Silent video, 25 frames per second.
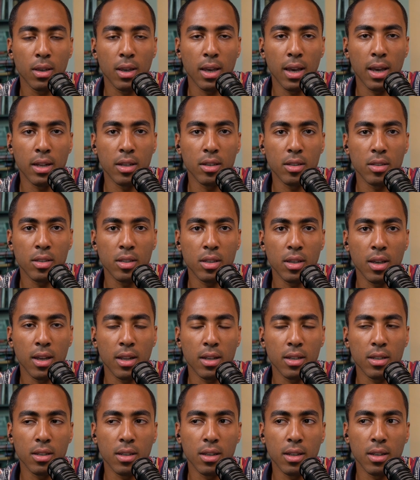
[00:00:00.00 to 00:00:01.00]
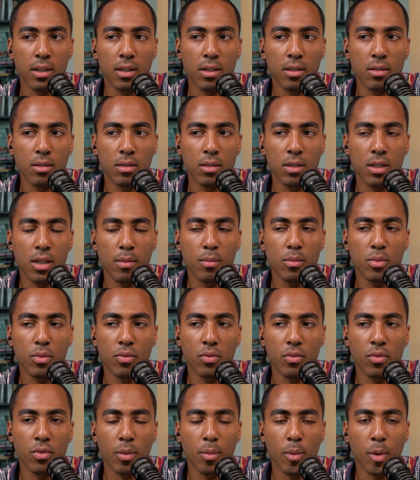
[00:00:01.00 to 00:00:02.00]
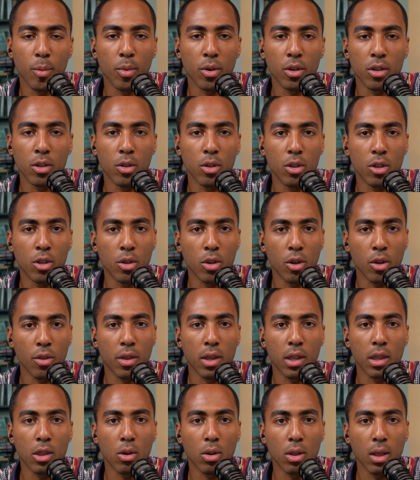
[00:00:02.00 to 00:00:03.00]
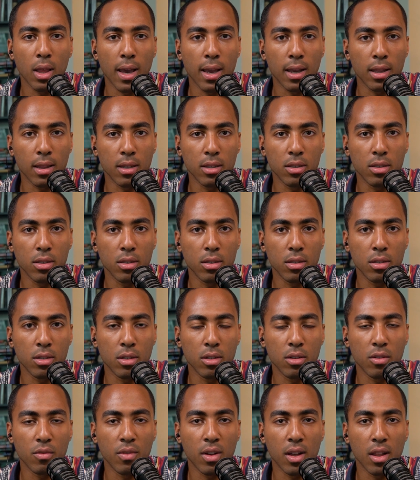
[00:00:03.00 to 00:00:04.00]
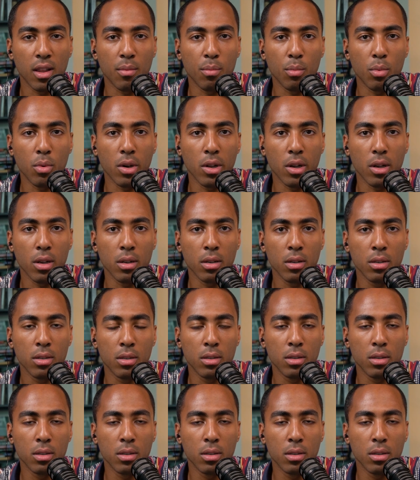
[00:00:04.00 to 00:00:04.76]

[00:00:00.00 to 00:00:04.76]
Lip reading: And it seems from your book you don't think they're likely to develop one.